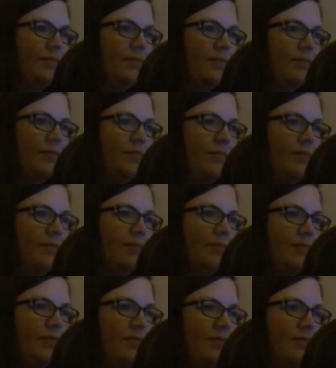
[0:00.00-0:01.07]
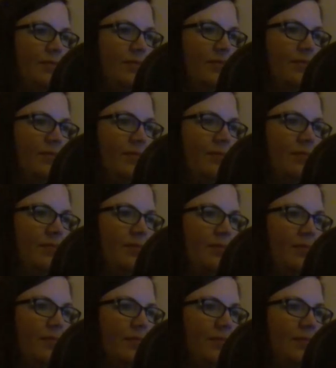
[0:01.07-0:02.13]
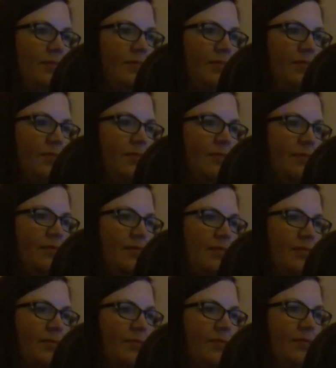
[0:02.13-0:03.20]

are putting kids like 5-year-old Julia, who is